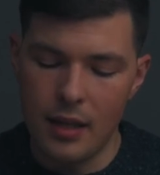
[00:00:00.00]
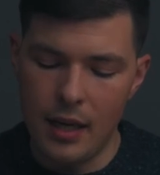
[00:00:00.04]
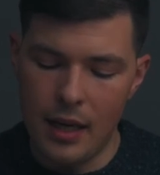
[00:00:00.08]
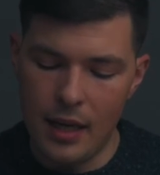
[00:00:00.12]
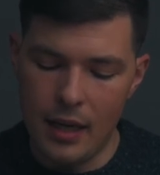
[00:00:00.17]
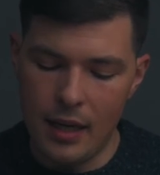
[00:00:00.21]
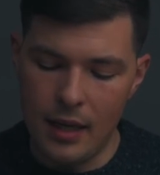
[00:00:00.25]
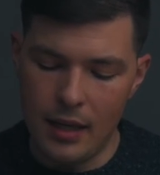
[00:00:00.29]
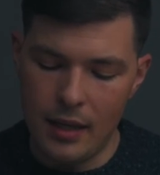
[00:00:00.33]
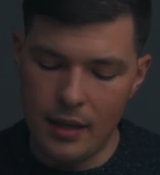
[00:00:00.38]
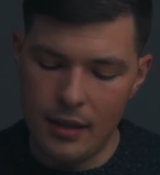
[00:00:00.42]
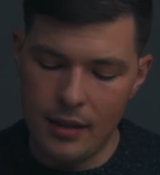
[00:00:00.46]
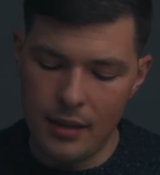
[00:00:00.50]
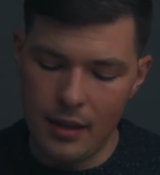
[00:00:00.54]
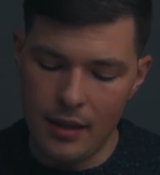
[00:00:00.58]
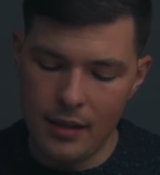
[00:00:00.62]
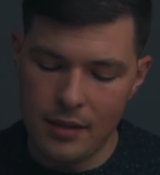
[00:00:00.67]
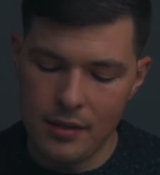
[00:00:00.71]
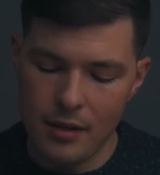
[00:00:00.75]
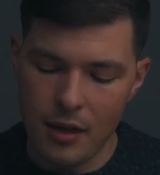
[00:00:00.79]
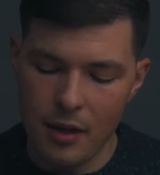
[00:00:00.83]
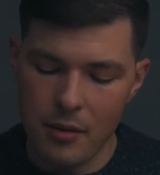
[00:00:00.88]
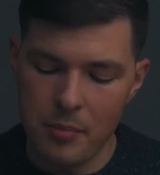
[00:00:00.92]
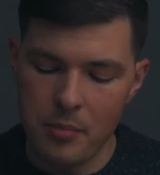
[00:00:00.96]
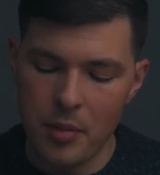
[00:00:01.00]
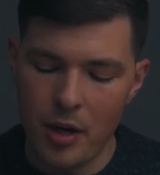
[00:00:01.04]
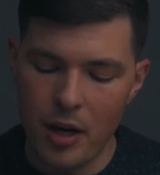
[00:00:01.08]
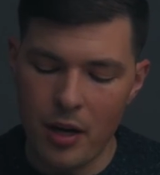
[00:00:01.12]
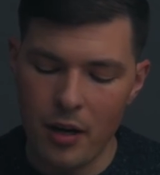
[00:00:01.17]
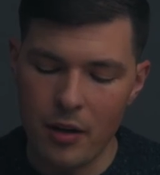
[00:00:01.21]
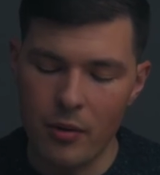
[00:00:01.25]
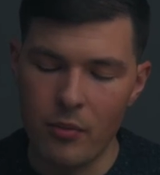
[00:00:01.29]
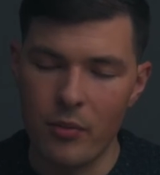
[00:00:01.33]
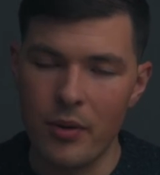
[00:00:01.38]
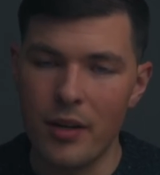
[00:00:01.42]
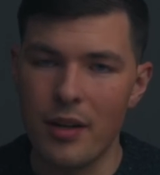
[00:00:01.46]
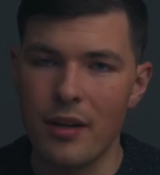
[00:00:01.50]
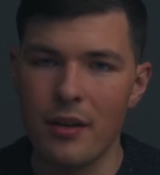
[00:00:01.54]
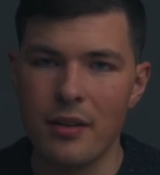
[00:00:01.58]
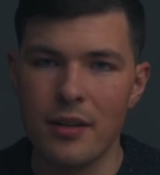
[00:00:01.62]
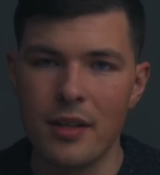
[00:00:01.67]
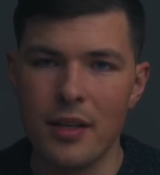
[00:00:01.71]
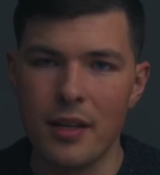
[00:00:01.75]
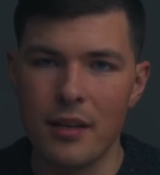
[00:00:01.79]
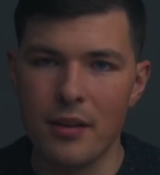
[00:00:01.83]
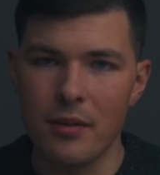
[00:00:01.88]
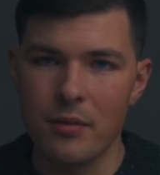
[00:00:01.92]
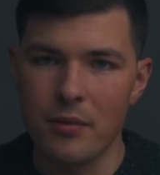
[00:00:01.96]
and it's on par with all
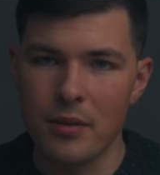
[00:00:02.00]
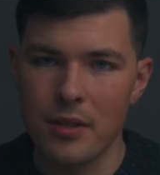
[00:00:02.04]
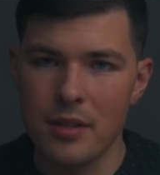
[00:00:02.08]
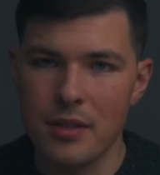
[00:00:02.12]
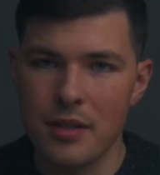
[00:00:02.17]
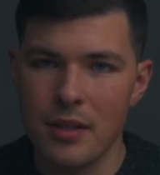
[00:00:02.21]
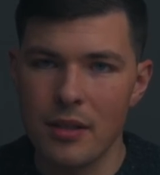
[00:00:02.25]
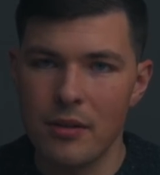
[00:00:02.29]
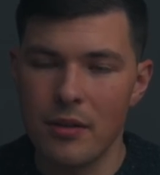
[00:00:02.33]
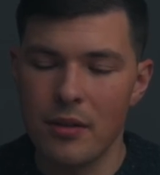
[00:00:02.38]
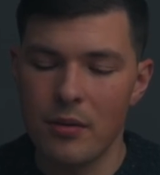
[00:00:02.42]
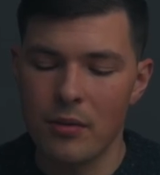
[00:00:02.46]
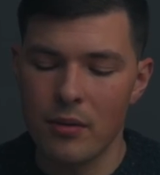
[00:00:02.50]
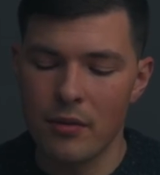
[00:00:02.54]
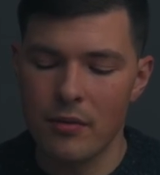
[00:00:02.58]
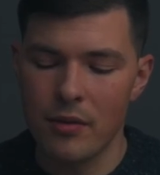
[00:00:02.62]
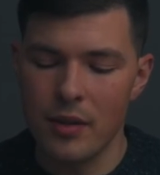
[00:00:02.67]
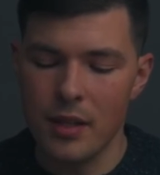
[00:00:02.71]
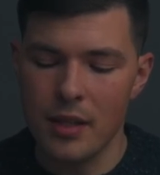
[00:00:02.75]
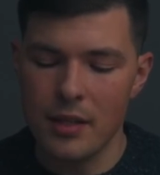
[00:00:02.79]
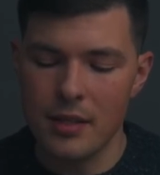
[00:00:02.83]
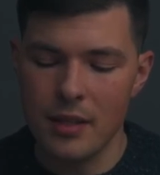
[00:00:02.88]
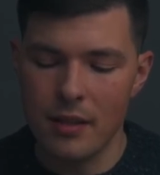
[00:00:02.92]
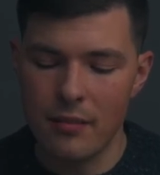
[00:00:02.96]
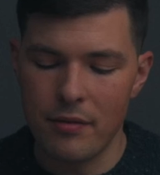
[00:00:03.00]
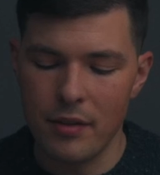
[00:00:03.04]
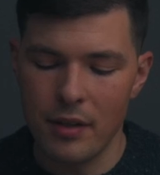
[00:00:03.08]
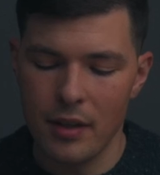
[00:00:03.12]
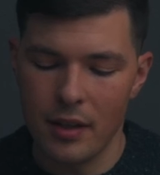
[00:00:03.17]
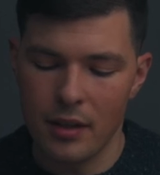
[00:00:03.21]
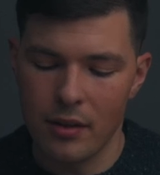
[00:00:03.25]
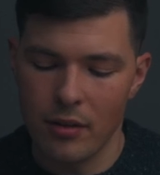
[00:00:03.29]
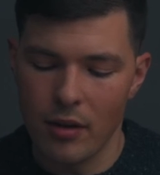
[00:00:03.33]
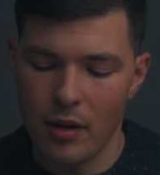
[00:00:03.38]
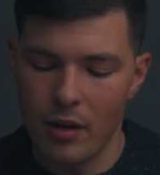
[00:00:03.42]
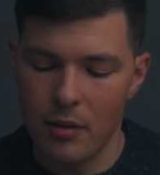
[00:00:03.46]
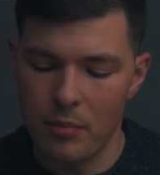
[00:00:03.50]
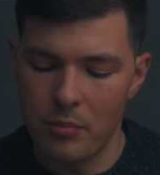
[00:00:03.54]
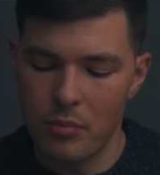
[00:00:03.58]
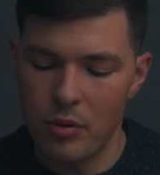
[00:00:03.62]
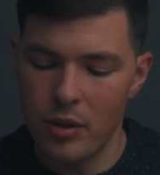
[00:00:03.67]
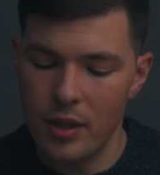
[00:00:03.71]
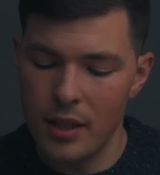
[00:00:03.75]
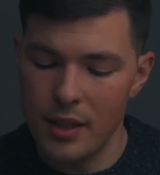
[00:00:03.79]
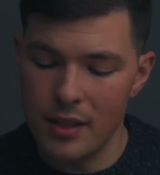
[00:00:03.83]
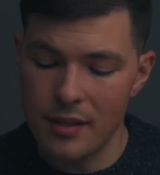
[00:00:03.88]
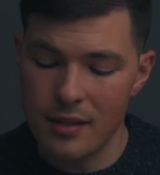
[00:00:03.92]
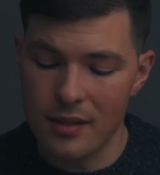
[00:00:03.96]
the other ones that you can order for this. I feel like they're all
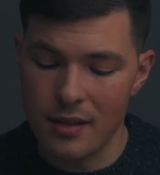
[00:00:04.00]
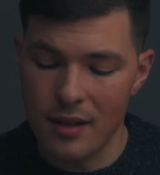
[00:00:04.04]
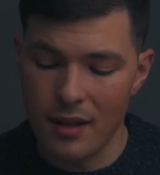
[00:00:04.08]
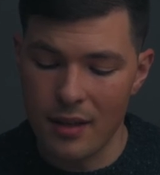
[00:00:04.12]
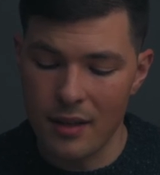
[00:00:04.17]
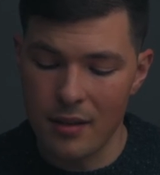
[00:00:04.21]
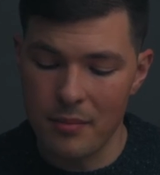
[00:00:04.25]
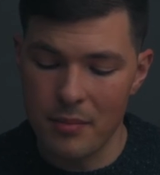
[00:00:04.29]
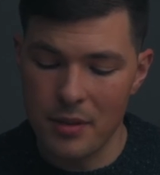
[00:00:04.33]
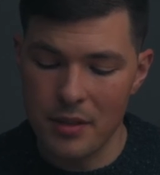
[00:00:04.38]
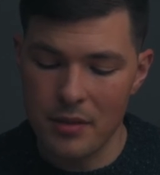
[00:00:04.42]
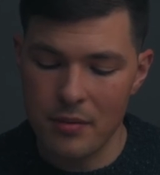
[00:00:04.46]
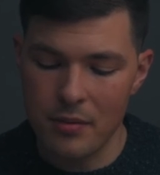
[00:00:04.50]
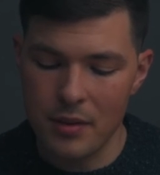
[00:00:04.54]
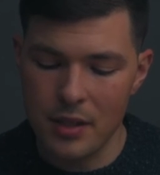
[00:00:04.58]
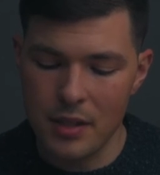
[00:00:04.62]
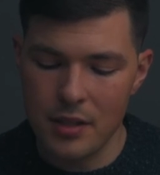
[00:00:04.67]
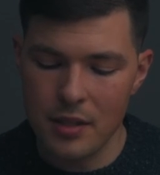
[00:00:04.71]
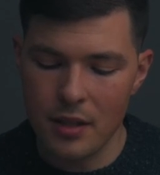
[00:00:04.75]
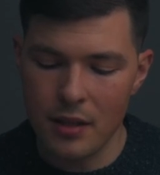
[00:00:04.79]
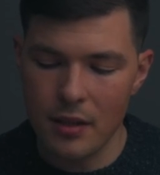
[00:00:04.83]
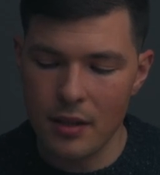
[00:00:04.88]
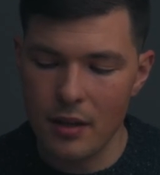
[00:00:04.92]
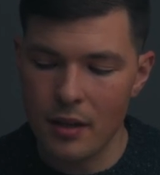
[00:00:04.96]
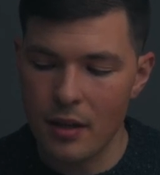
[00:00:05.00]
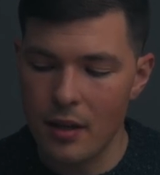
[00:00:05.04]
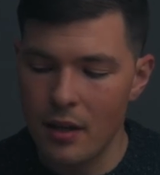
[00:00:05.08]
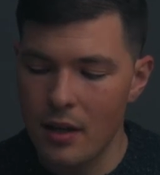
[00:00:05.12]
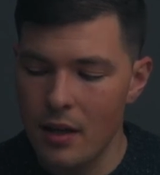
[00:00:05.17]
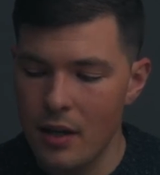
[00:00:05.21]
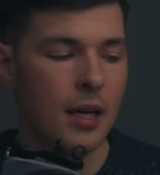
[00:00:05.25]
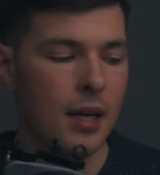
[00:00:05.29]
pretty synonymous with each other.